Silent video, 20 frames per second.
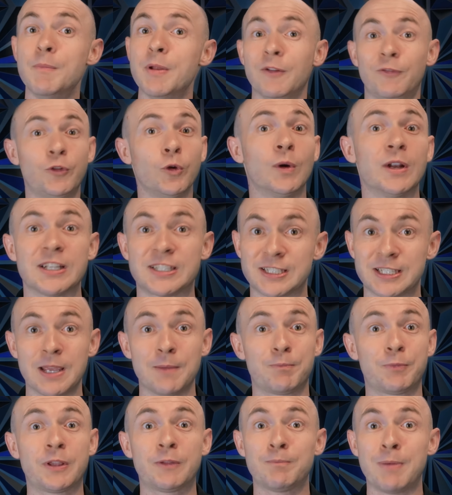But if you want to
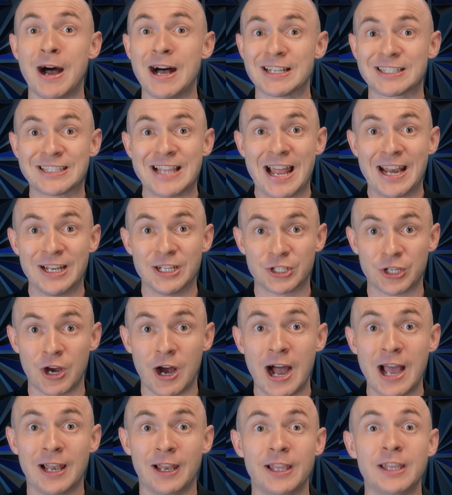skip past that
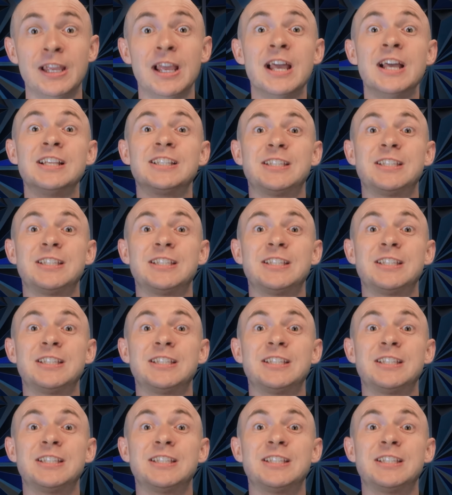entirely,